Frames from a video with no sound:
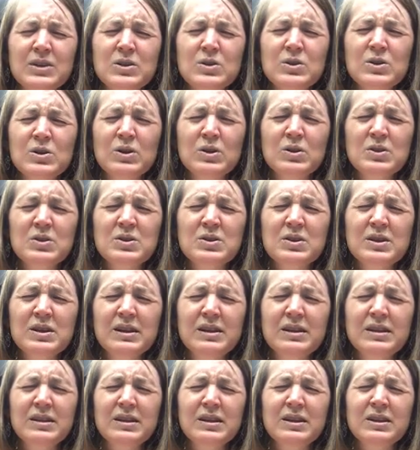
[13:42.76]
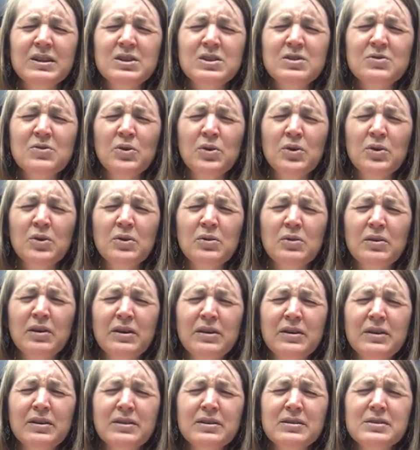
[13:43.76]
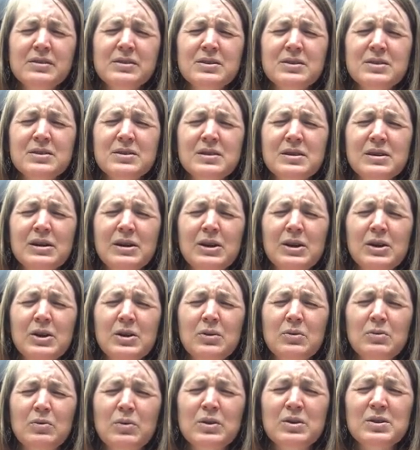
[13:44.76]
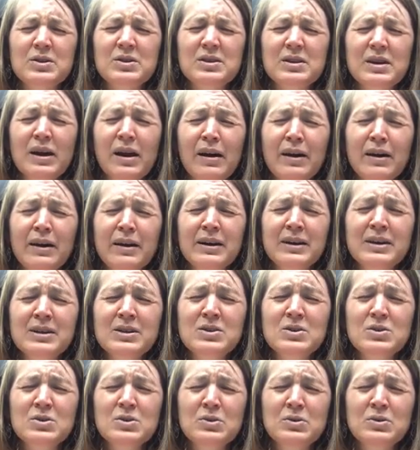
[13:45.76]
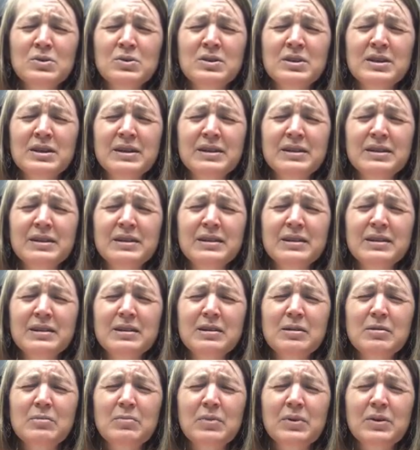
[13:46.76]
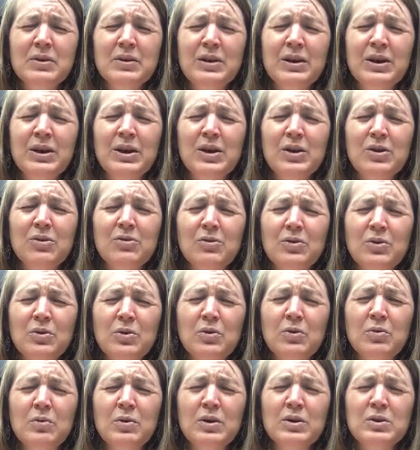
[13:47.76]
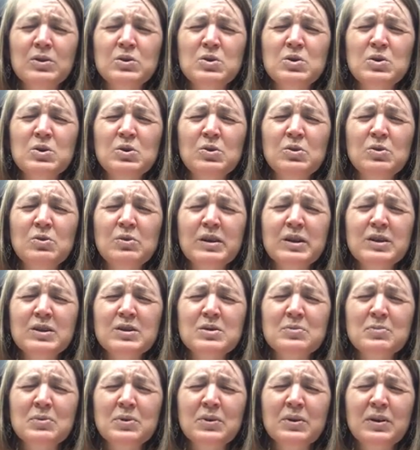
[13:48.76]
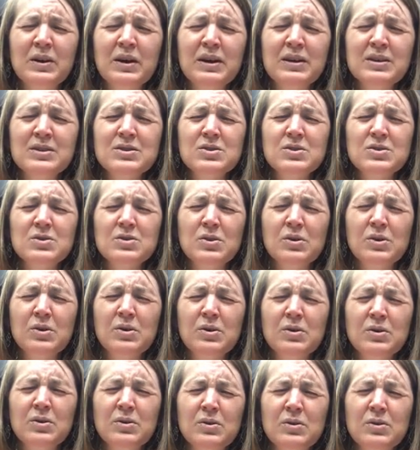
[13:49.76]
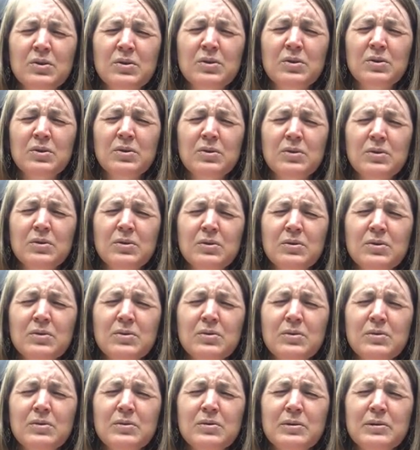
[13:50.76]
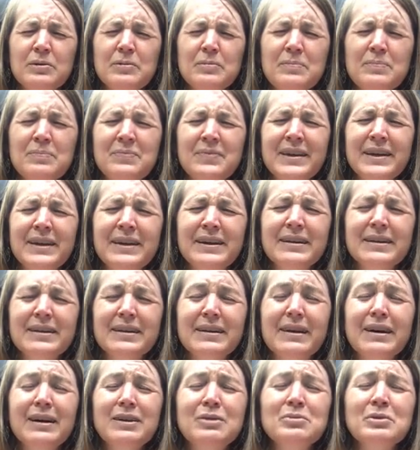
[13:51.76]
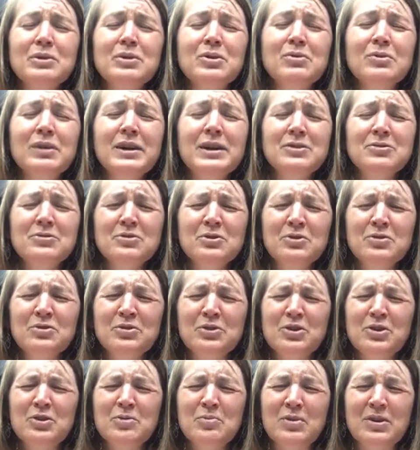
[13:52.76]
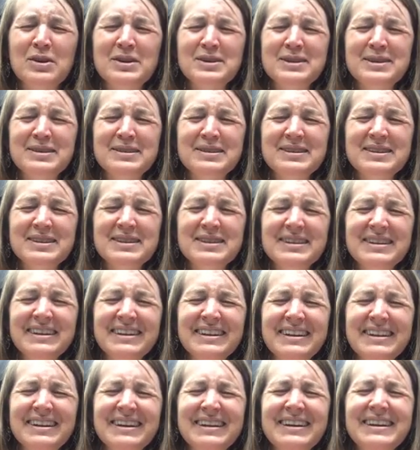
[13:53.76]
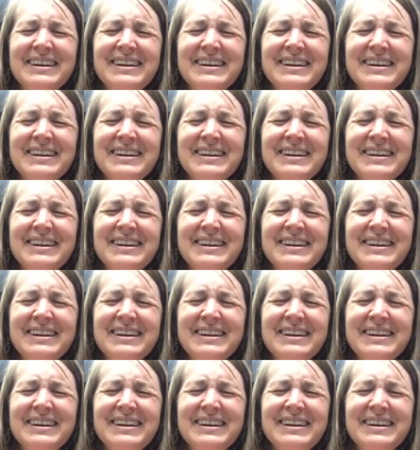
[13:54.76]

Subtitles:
intercedes for us with sighs too deep for words to express. So God, we're grateful for your presence.